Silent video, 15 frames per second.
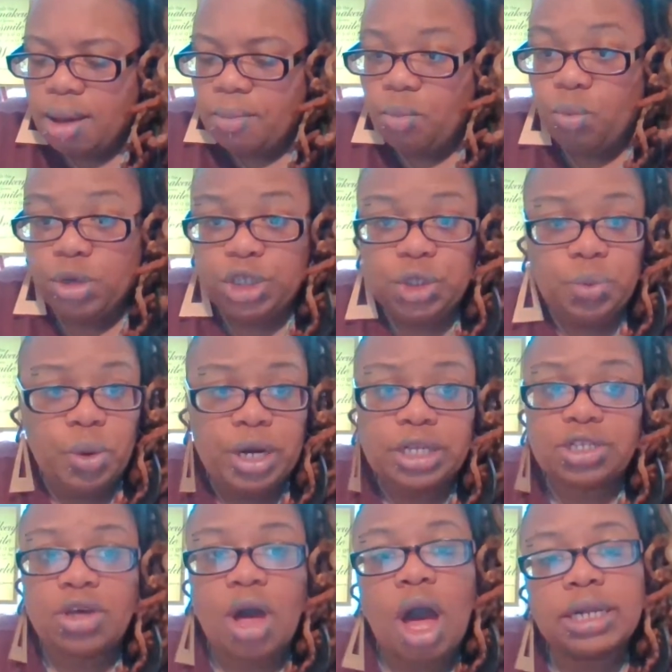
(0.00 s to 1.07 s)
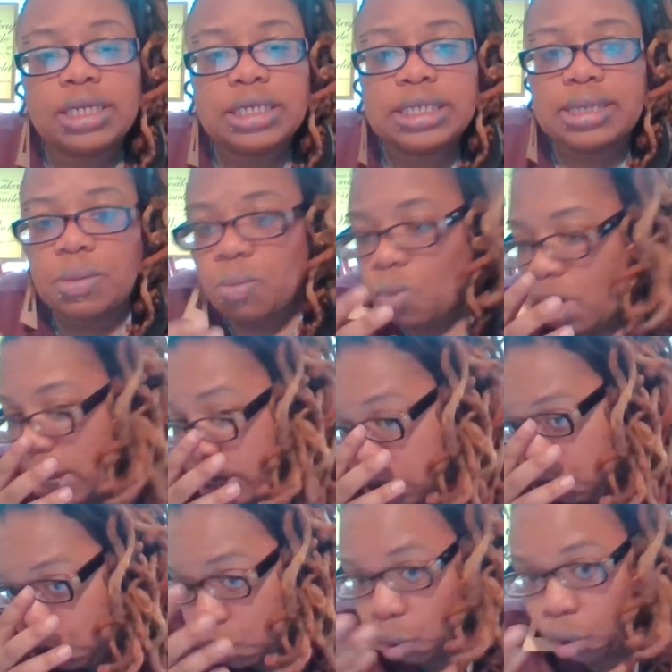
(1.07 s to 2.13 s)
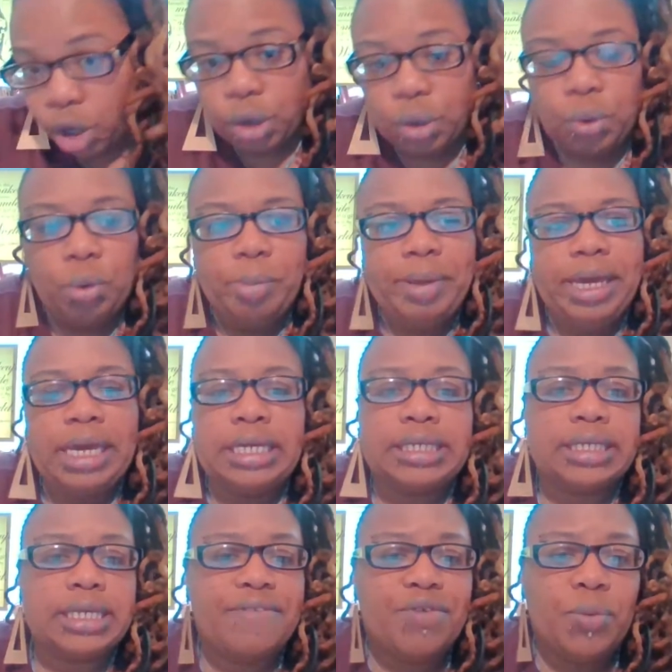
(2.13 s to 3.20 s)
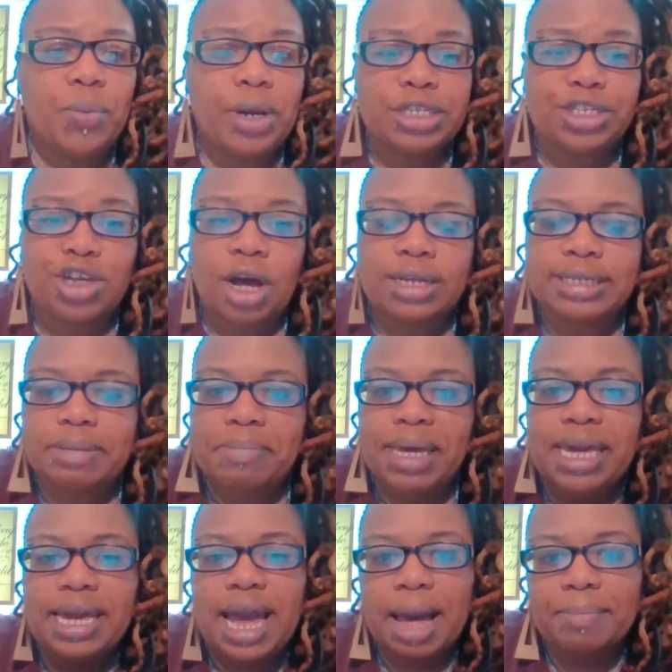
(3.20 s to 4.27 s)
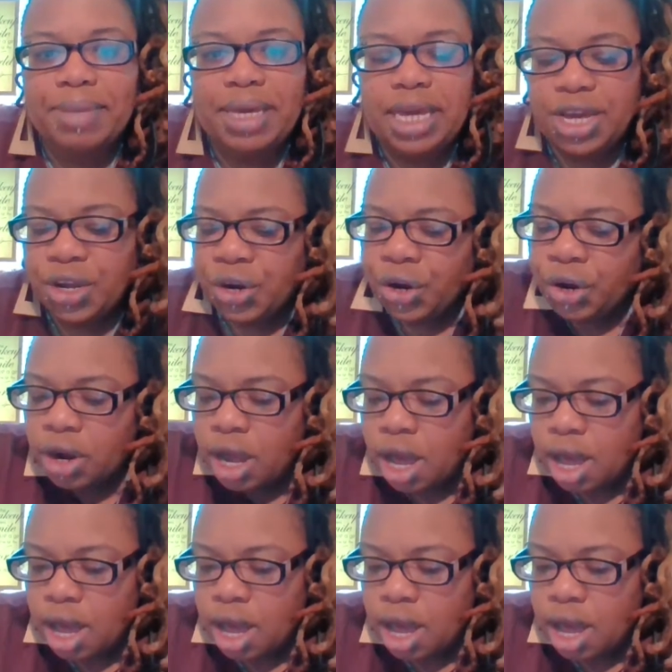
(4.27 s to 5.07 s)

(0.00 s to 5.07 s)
Would you want to talk to someone? Sure, cool beans. If you want to talk to me, I'm here.